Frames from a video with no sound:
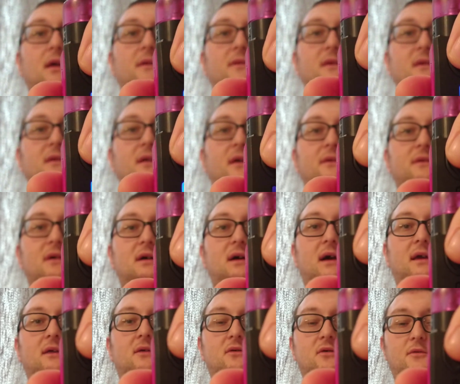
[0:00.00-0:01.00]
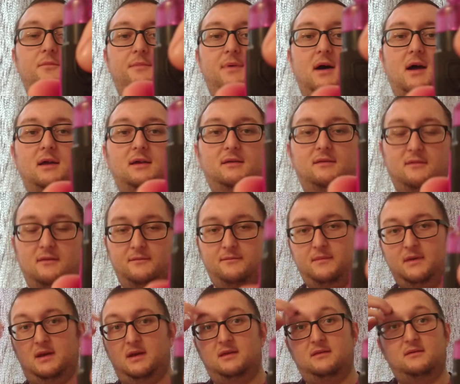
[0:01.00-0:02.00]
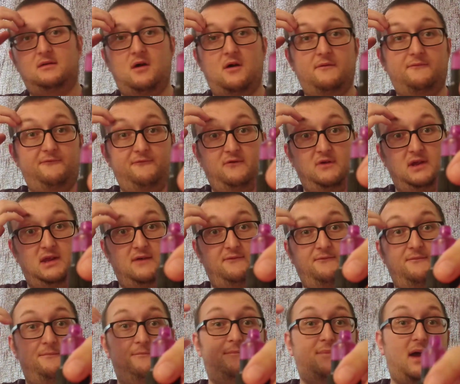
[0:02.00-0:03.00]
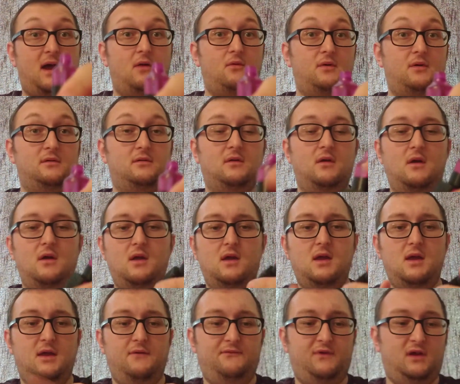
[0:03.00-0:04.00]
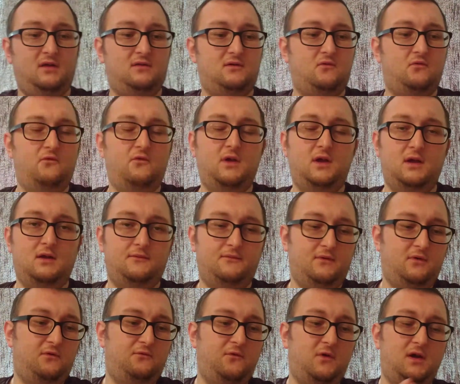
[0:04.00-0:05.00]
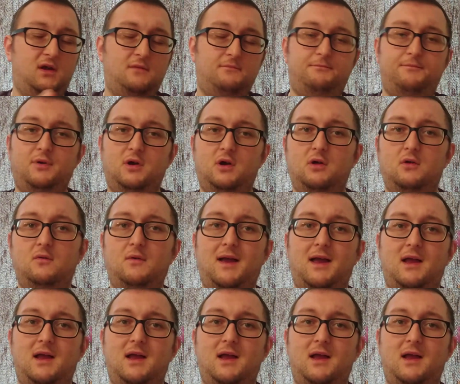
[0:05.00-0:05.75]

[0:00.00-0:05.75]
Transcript: So that has a light up light. I mean, it's got 3 different power. I think it's green, blue